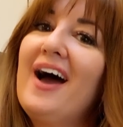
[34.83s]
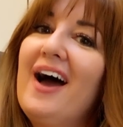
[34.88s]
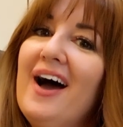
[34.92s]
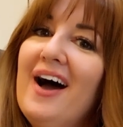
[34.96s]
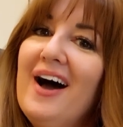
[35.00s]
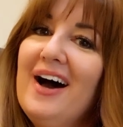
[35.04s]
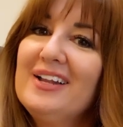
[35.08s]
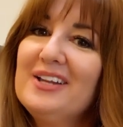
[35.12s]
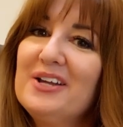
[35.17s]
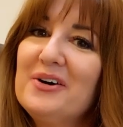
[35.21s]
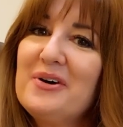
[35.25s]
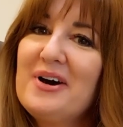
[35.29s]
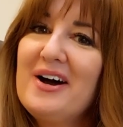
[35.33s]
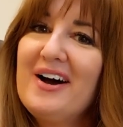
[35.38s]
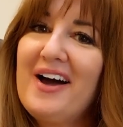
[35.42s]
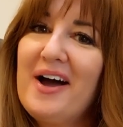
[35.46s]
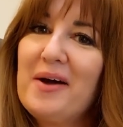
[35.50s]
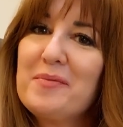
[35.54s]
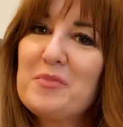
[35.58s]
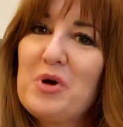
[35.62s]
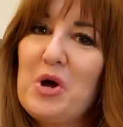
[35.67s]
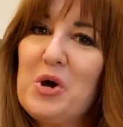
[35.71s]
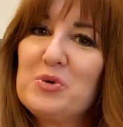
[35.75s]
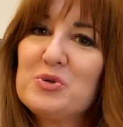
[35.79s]
Aloha,
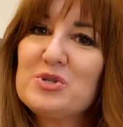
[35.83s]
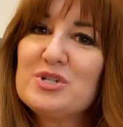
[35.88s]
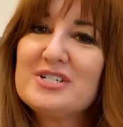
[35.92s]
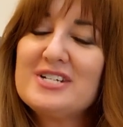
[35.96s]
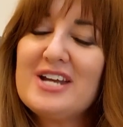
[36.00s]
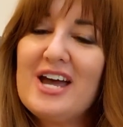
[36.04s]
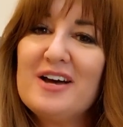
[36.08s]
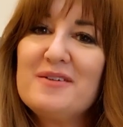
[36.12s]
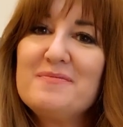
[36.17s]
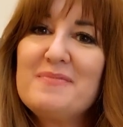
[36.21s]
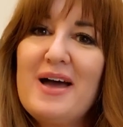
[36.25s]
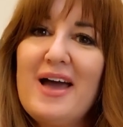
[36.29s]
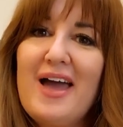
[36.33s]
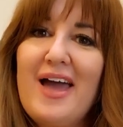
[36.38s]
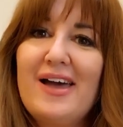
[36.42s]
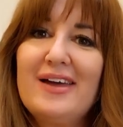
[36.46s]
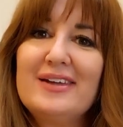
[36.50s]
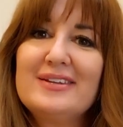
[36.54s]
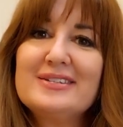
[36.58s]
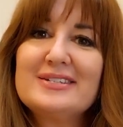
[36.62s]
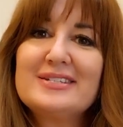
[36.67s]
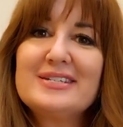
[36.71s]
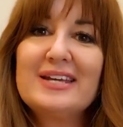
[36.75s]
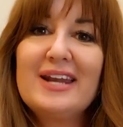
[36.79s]
I'm Coach Deb,
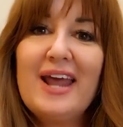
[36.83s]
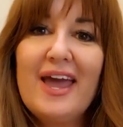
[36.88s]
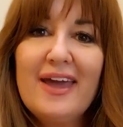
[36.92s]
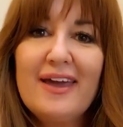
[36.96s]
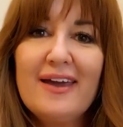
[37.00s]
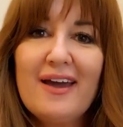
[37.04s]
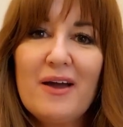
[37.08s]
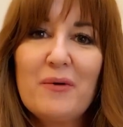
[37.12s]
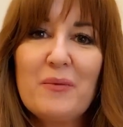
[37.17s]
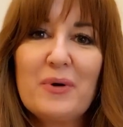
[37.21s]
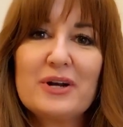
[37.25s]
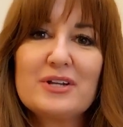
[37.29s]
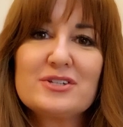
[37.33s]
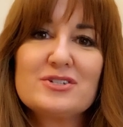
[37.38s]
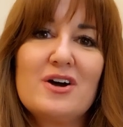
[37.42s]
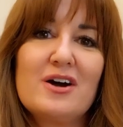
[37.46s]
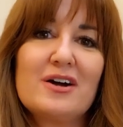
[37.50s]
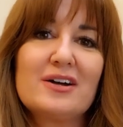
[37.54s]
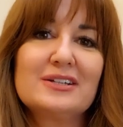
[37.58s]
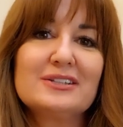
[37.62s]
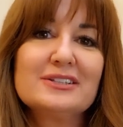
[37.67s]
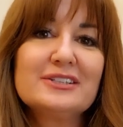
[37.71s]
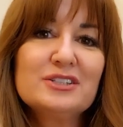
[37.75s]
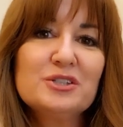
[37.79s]
and today I want to
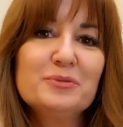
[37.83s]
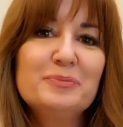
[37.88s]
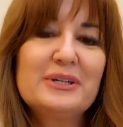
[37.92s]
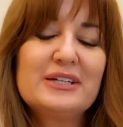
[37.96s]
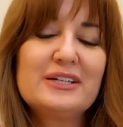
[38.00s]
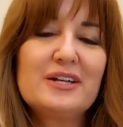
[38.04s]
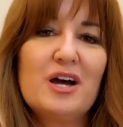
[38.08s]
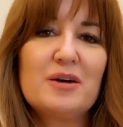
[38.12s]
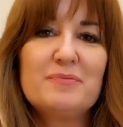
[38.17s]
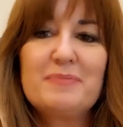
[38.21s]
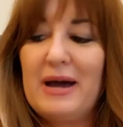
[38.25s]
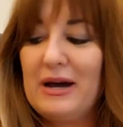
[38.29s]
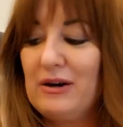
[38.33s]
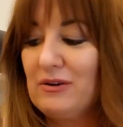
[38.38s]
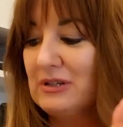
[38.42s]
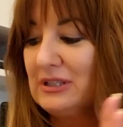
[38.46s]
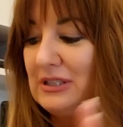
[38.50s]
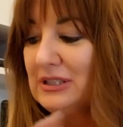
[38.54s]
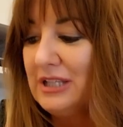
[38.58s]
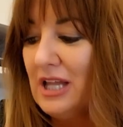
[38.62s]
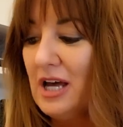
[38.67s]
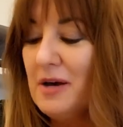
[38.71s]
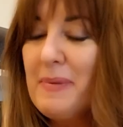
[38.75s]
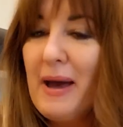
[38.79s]
talk a little bit about
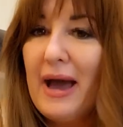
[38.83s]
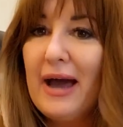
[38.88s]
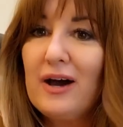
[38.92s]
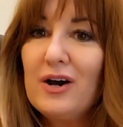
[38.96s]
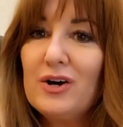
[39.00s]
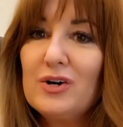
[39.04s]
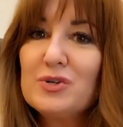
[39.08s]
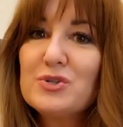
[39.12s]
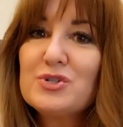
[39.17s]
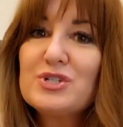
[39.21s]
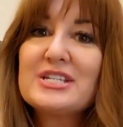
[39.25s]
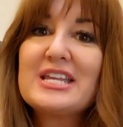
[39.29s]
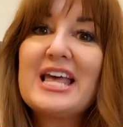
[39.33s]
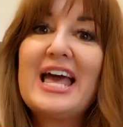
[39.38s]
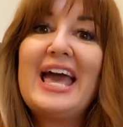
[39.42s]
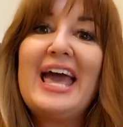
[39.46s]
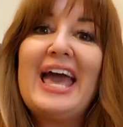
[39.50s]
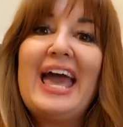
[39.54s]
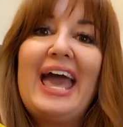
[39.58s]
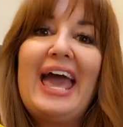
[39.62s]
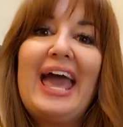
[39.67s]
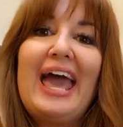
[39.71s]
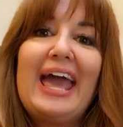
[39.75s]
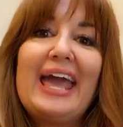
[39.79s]
Clubhouse
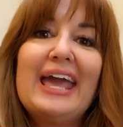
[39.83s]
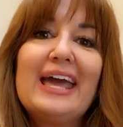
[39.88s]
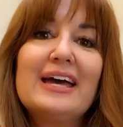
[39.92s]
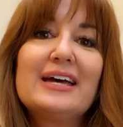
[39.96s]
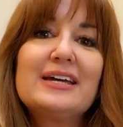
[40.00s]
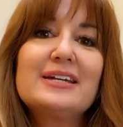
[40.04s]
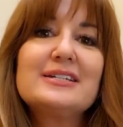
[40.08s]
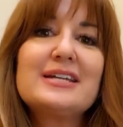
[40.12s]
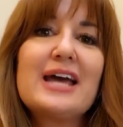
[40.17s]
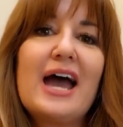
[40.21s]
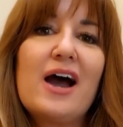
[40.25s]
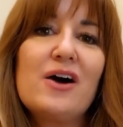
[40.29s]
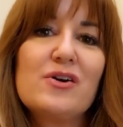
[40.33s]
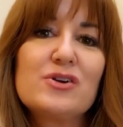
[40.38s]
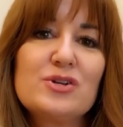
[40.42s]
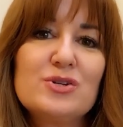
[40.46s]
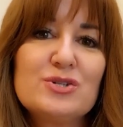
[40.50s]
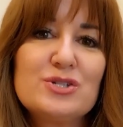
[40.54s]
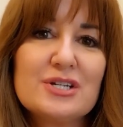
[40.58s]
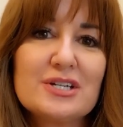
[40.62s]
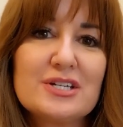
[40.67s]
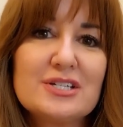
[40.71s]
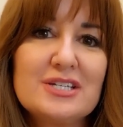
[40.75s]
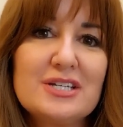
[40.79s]
and how do you
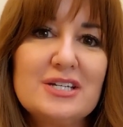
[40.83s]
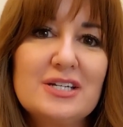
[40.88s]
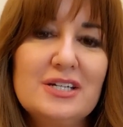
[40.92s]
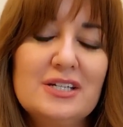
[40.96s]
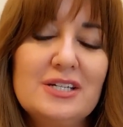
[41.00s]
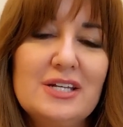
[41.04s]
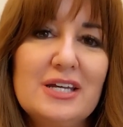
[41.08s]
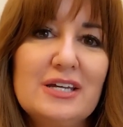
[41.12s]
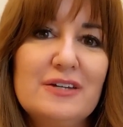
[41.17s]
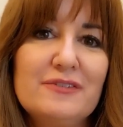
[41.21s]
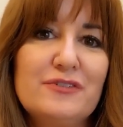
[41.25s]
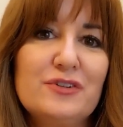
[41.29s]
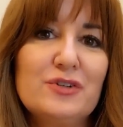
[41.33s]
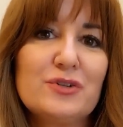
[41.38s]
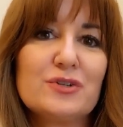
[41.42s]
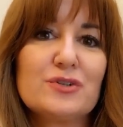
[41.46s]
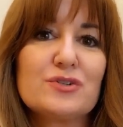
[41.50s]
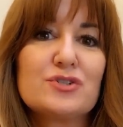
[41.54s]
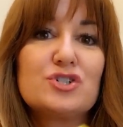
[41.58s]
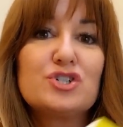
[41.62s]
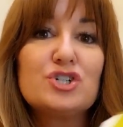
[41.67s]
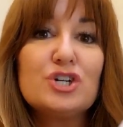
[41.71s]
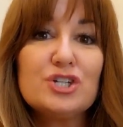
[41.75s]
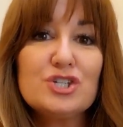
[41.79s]
succeed if you're
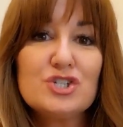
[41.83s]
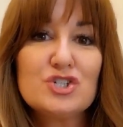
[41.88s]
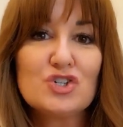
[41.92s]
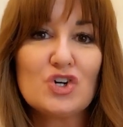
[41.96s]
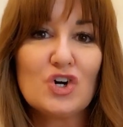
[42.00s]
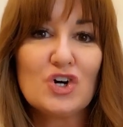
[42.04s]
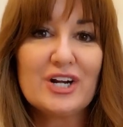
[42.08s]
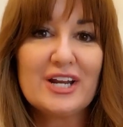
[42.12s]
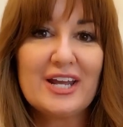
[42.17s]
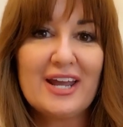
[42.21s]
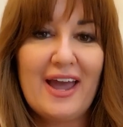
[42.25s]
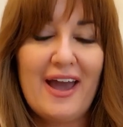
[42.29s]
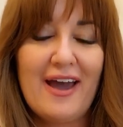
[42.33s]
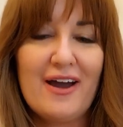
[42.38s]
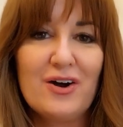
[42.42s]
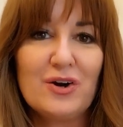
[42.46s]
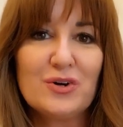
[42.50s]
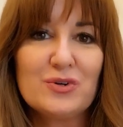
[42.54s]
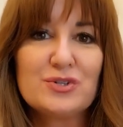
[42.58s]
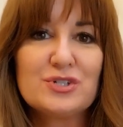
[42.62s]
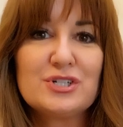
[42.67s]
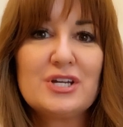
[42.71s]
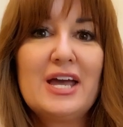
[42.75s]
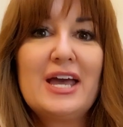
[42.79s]
just starting
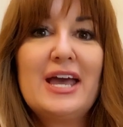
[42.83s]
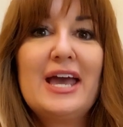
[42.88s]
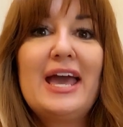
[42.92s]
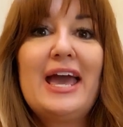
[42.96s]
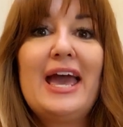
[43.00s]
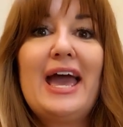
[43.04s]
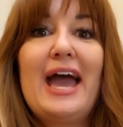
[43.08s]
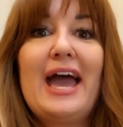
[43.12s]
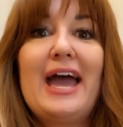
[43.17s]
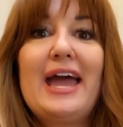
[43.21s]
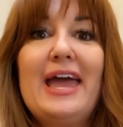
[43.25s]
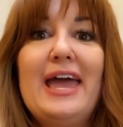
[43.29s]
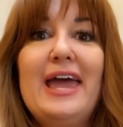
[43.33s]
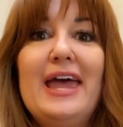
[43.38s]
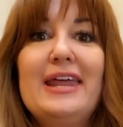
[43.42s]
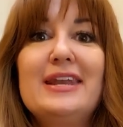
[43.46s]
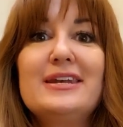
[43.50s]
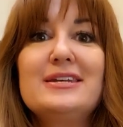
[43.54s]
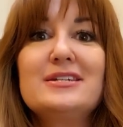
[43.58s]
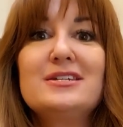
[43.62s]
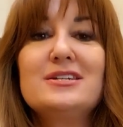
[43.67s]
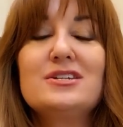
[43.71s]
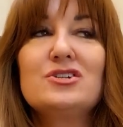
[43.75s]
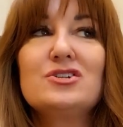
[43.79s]
out
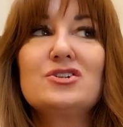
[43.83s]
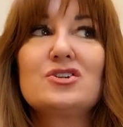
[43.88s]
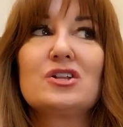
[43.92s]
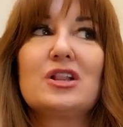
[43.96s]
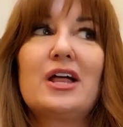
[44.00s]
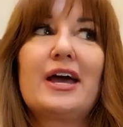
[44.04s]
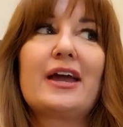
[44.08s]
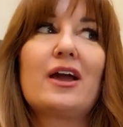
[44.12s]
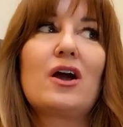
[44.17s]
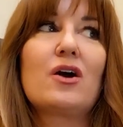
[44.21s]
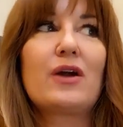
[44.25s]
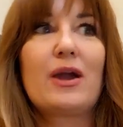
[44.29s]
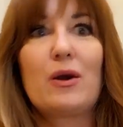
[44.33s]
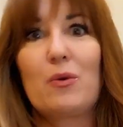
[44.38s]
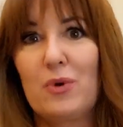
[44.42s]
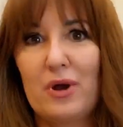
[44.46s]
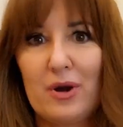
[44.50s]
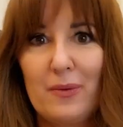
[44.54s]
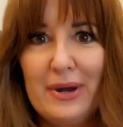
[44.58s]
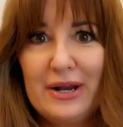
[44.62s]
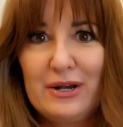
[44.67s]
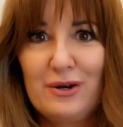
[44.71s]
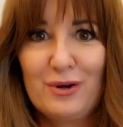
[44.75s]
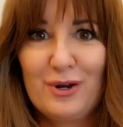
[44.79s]
and you're like, okay, what
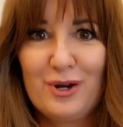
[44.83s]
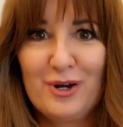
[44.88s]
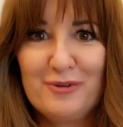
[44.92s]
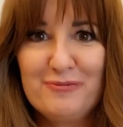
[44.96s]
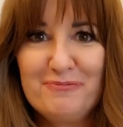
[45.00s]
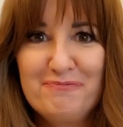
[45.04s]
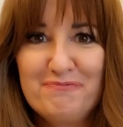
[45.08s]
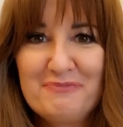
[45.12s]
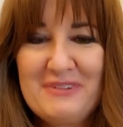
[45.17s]
do I do now?